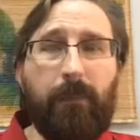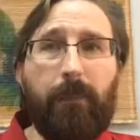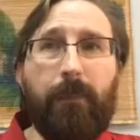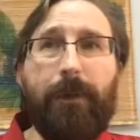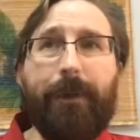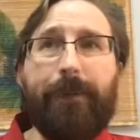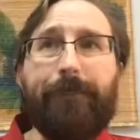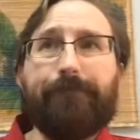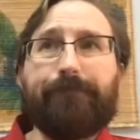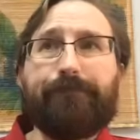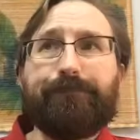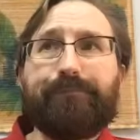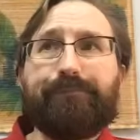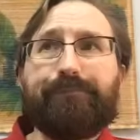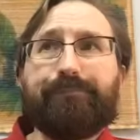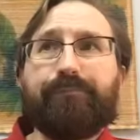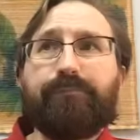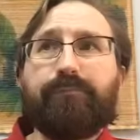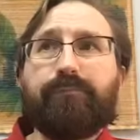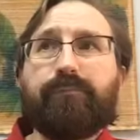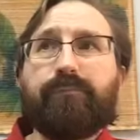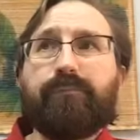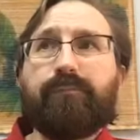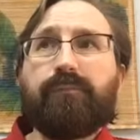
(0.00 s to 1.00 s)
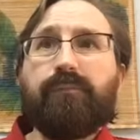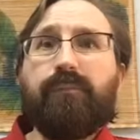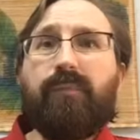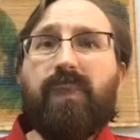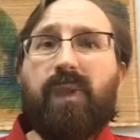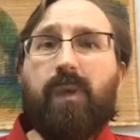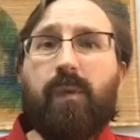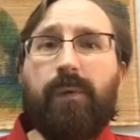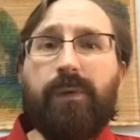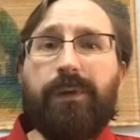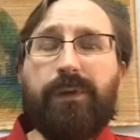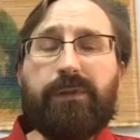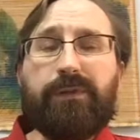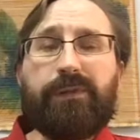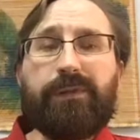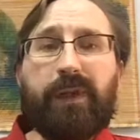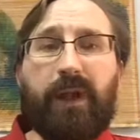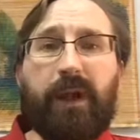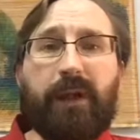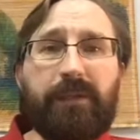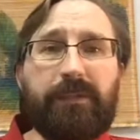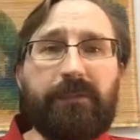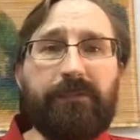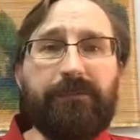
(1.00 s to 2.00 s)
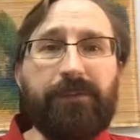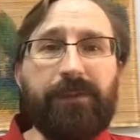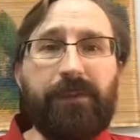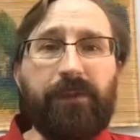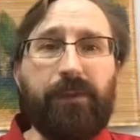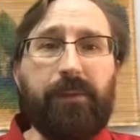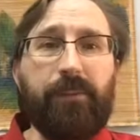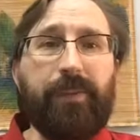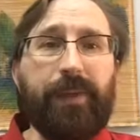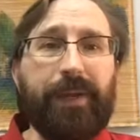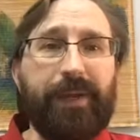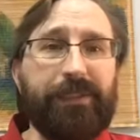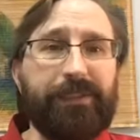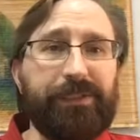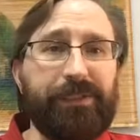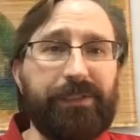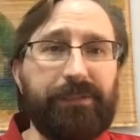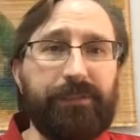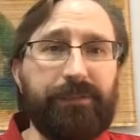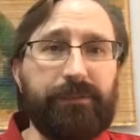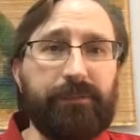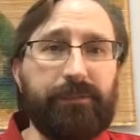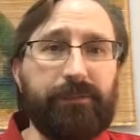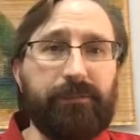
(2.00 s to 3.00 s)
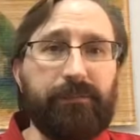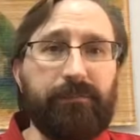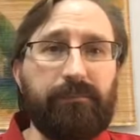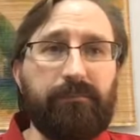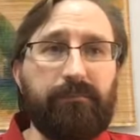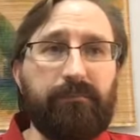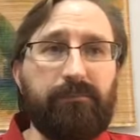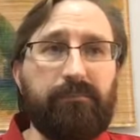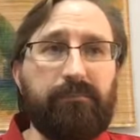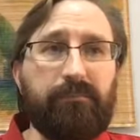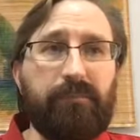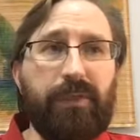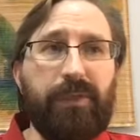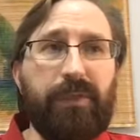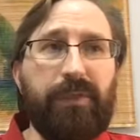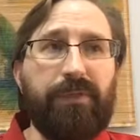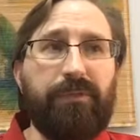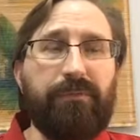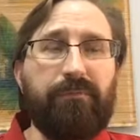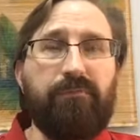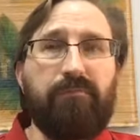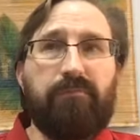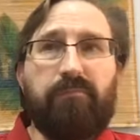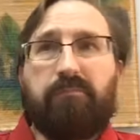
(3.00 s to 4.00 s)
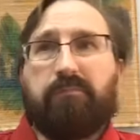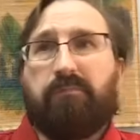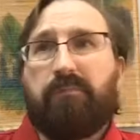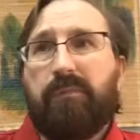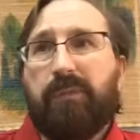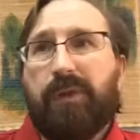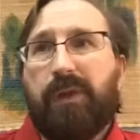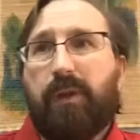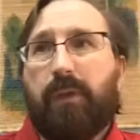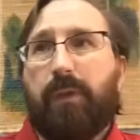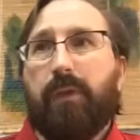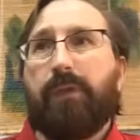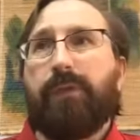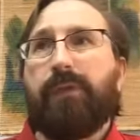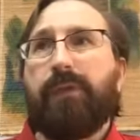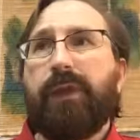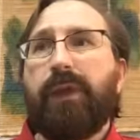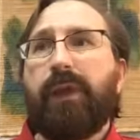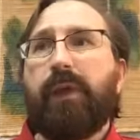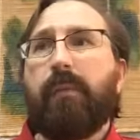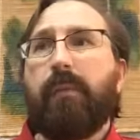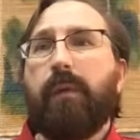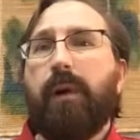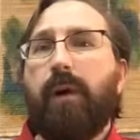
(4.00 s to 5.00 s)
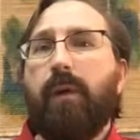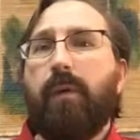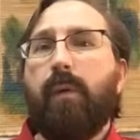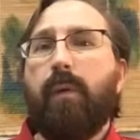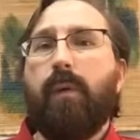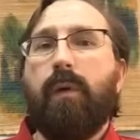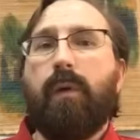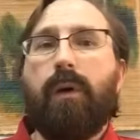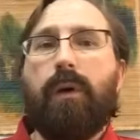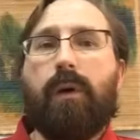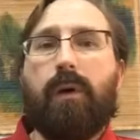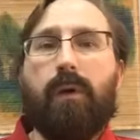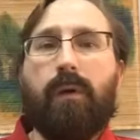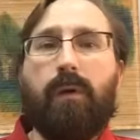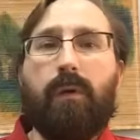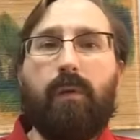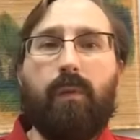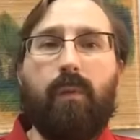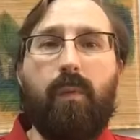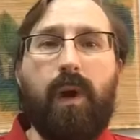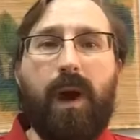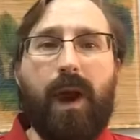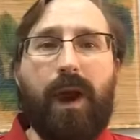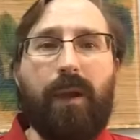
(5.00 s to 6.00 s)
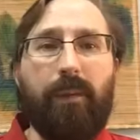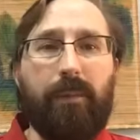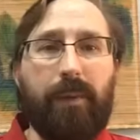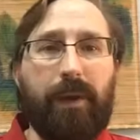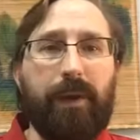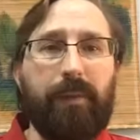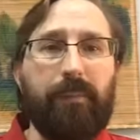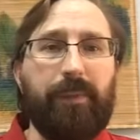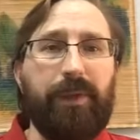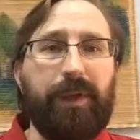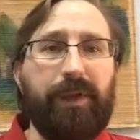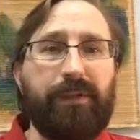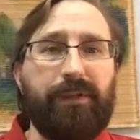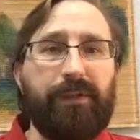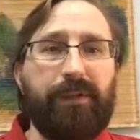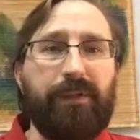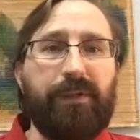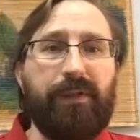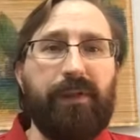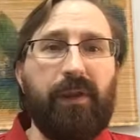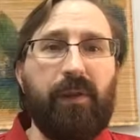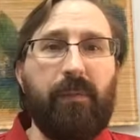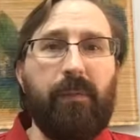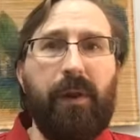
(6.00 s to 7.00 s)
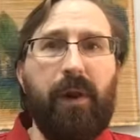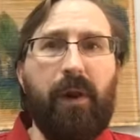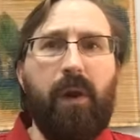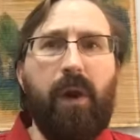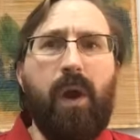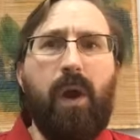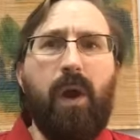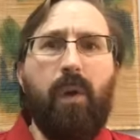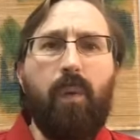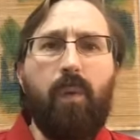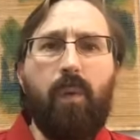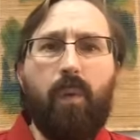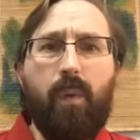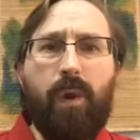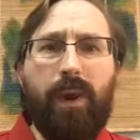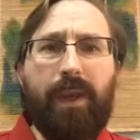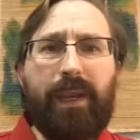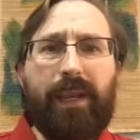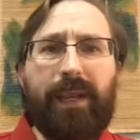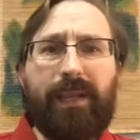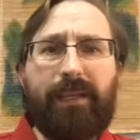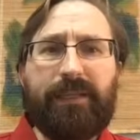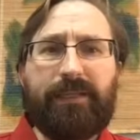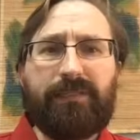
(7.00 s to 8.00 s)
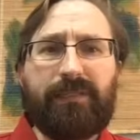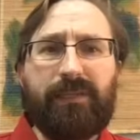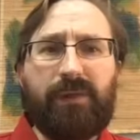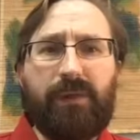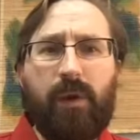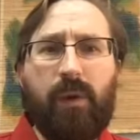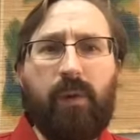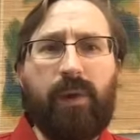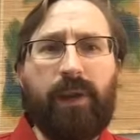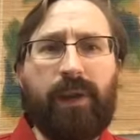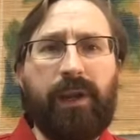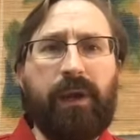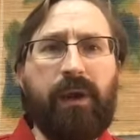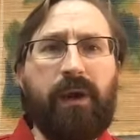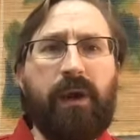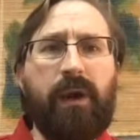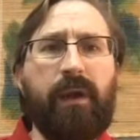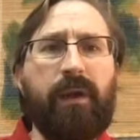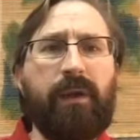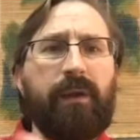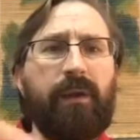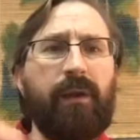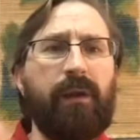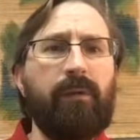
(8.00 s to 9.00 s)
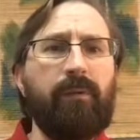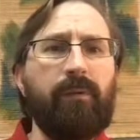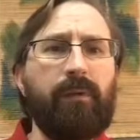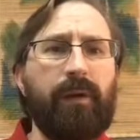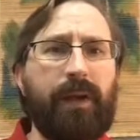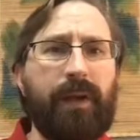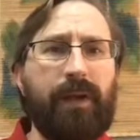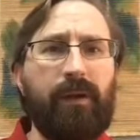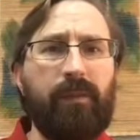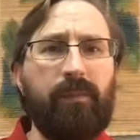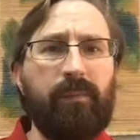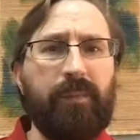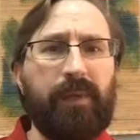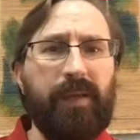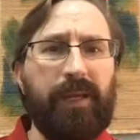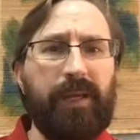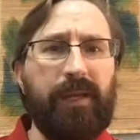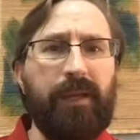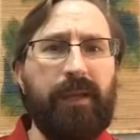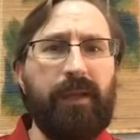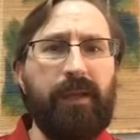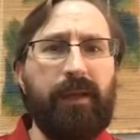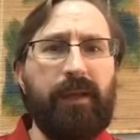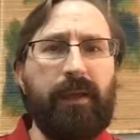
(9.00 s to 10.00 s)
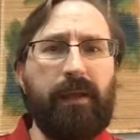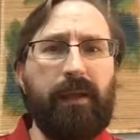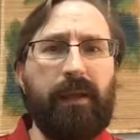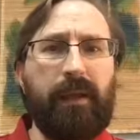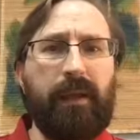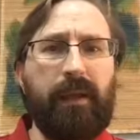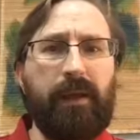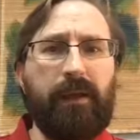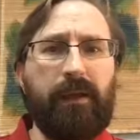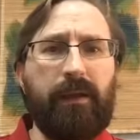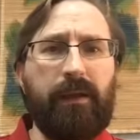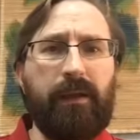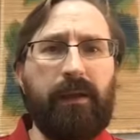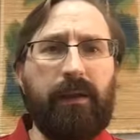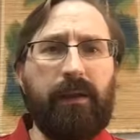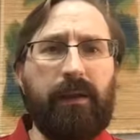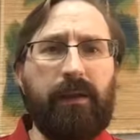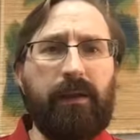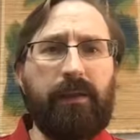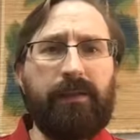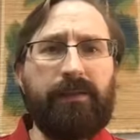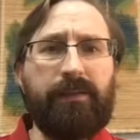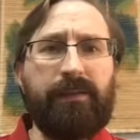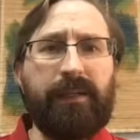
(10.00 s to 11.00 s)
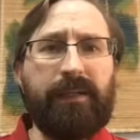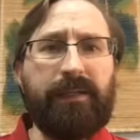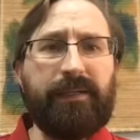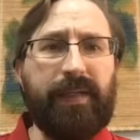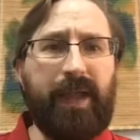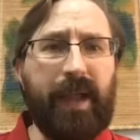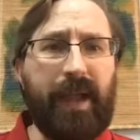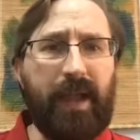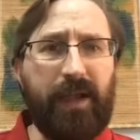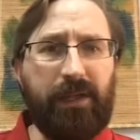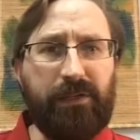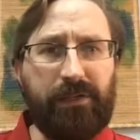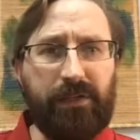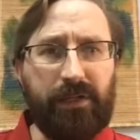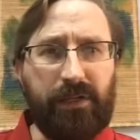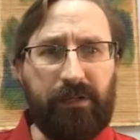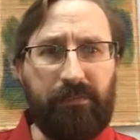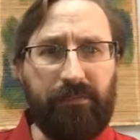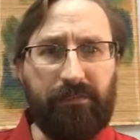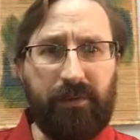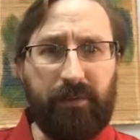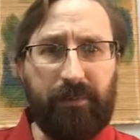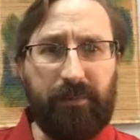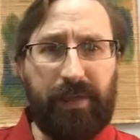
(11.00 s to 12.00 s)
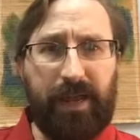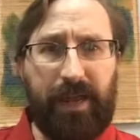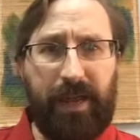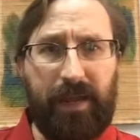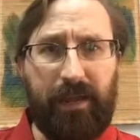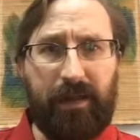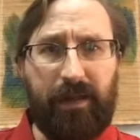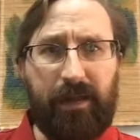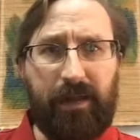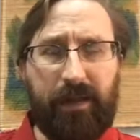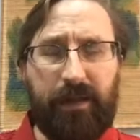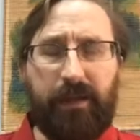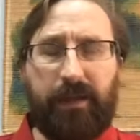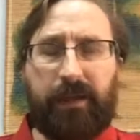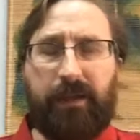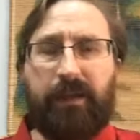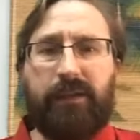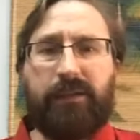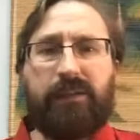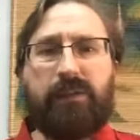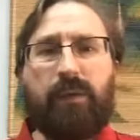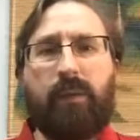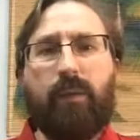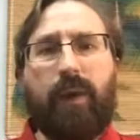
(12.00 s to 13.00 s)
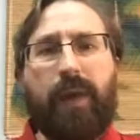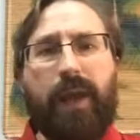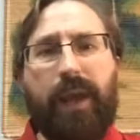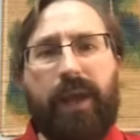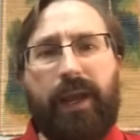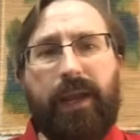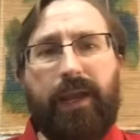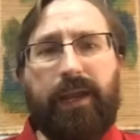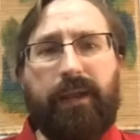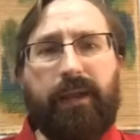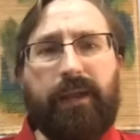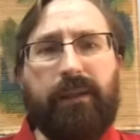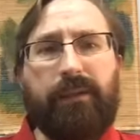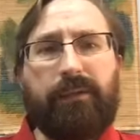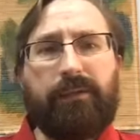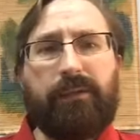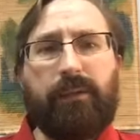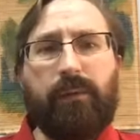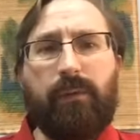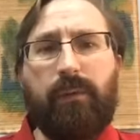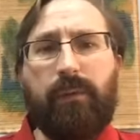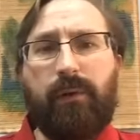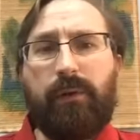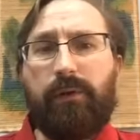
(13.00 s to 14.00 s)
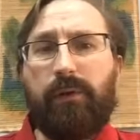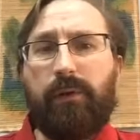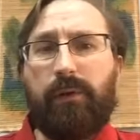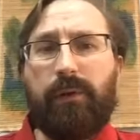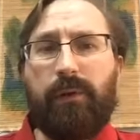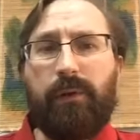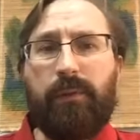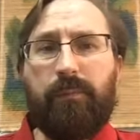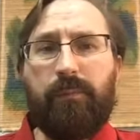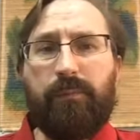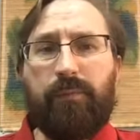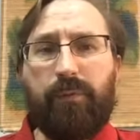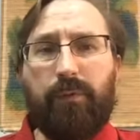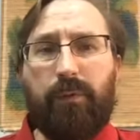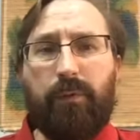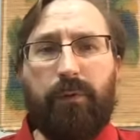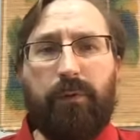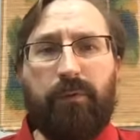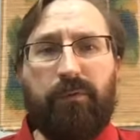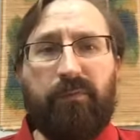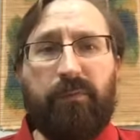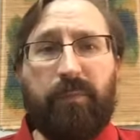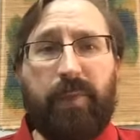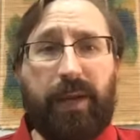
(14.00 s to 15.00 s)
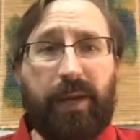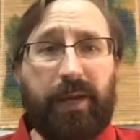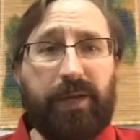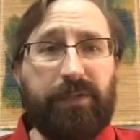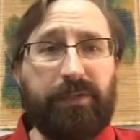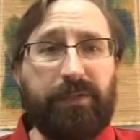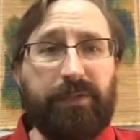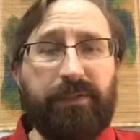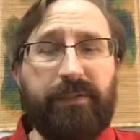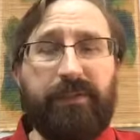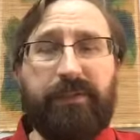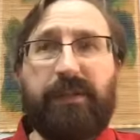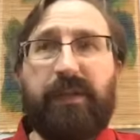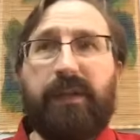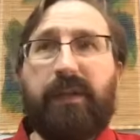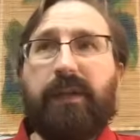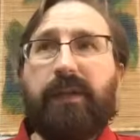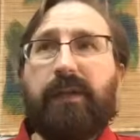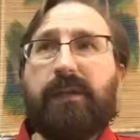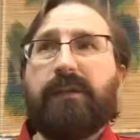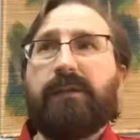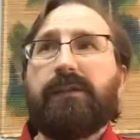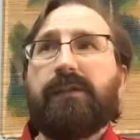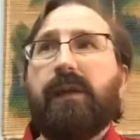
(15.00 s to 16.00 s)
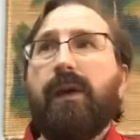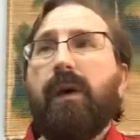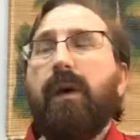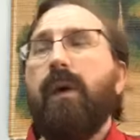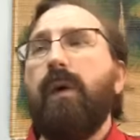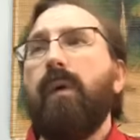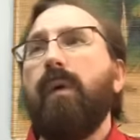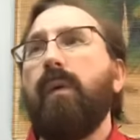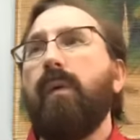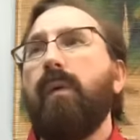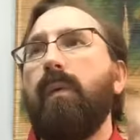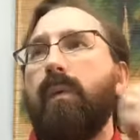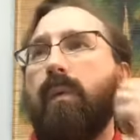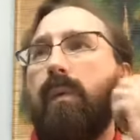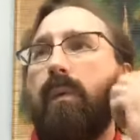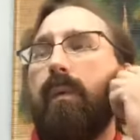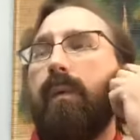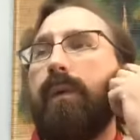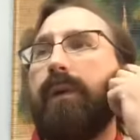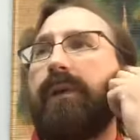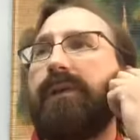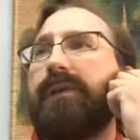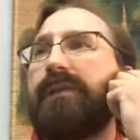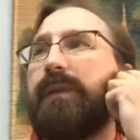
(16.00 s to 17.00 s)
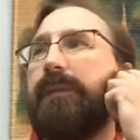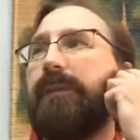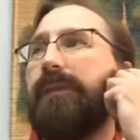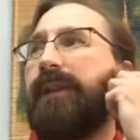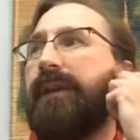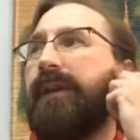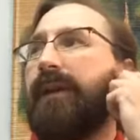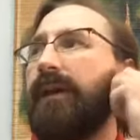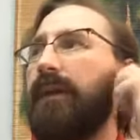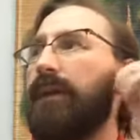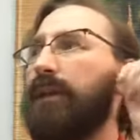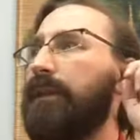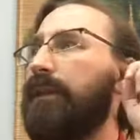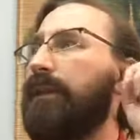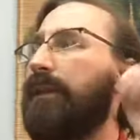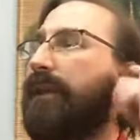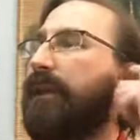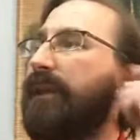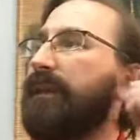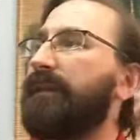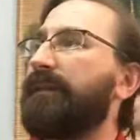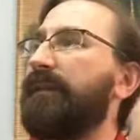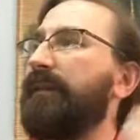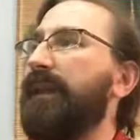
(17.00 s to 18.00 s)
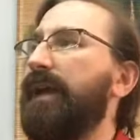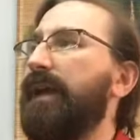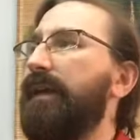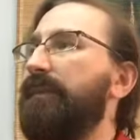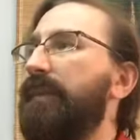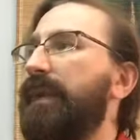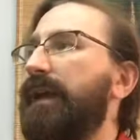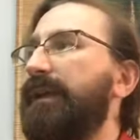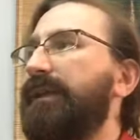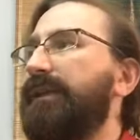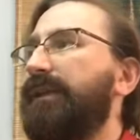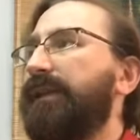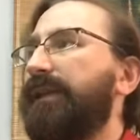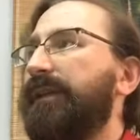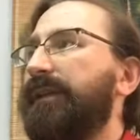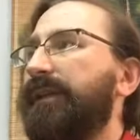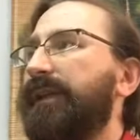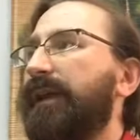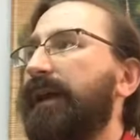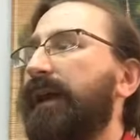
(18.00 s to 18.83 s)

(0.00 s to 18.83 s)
But when you start to feel impatient, think about, well, why am I impatient? Think about what is going on around me. And detaching from that is a way to improve patience. So what are some of the other things that I mentioned?